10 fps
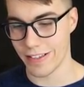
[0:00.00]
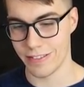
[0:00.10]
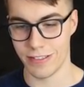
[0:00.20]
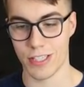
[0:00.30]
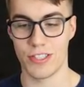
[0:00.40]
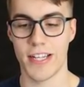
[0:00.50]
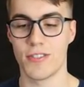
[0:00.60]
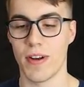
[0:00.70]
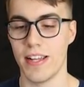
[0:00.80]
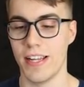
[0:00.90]
and look, it
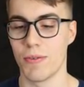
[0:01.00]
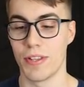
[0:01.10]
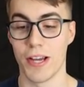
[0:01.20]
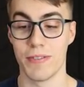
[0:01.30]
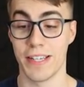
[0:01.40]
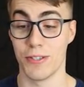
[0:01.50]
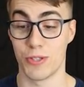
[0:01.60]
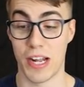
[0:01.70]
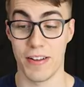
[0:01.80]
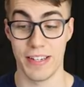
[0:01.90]
says right here, without net
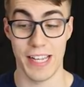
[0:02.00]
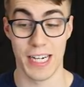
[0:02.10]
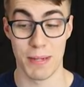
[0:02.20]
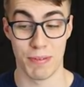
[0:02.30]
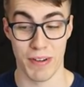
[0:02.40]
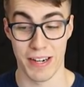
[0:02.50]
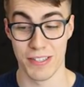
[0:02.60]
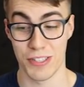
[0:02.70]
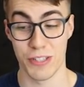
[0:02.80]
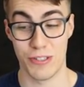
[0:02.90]
neutrality, internet
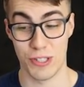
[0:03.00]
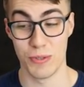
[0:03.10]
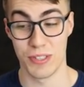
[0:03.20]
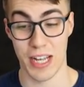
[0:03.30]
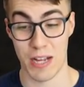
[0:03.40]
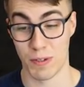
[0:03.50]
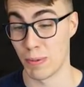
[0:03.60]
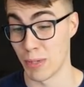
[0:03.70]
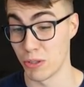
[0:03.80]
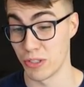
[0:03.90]
providers could choose to offer
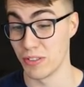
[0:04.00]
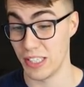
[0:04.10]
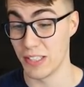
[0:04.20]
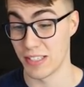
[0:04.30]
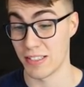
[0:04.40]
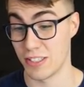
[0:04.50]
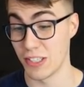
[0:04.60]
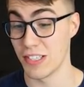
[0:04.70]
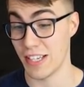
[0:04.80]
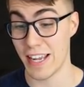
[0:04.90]
promotional deals on
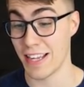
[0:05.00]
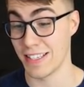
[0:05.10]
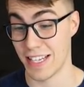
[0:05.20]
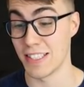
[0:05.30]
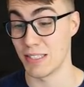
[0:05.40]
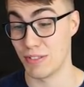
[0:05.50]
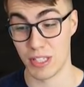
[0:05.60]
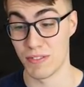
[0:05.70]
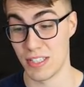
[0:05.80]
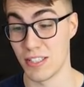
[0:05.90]
certain data-intensive
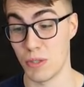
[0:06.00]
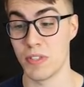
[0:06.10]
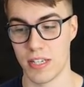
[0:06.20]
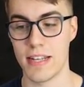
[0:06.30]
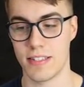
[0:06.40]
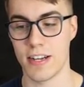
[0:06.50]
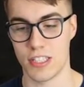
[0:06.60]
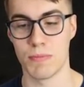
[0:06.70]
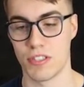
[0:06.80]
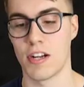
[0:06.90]
services to entice customers.